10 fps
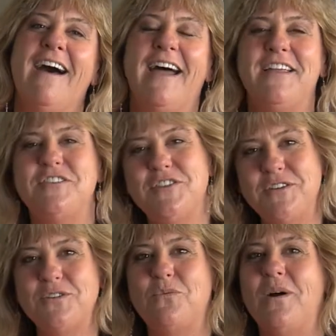I
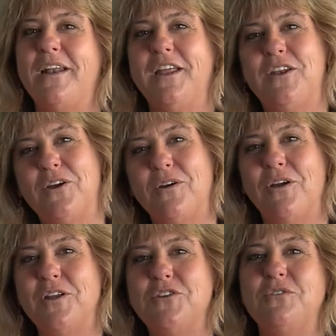just want to
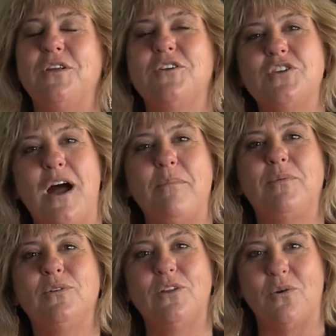encourage you to shop
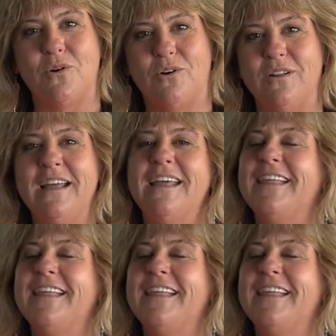local.